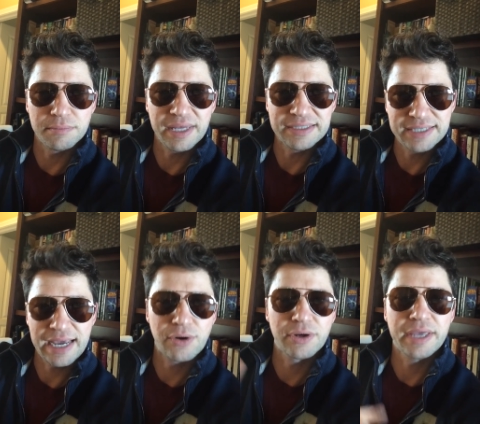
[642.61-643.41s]

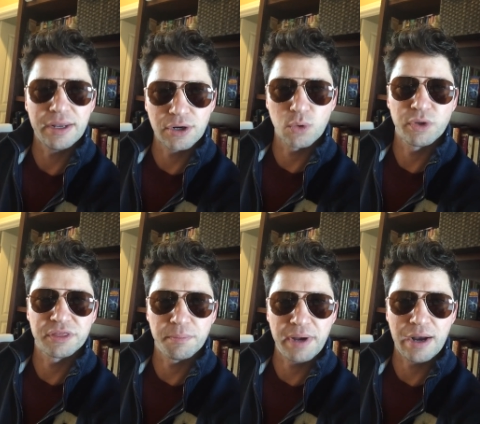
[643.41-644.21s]
interrogate her
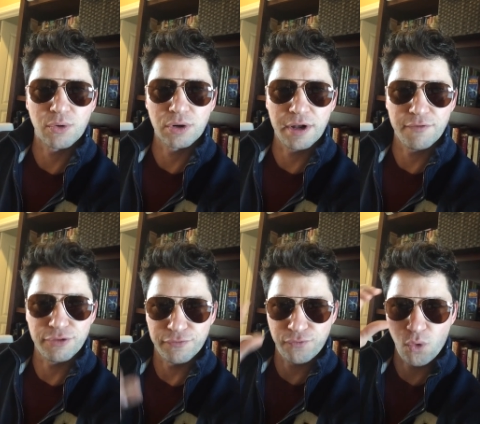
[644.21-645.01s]
with the power of
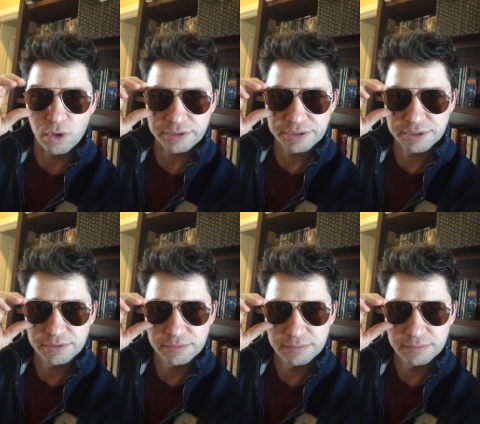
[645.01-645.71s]
the Force,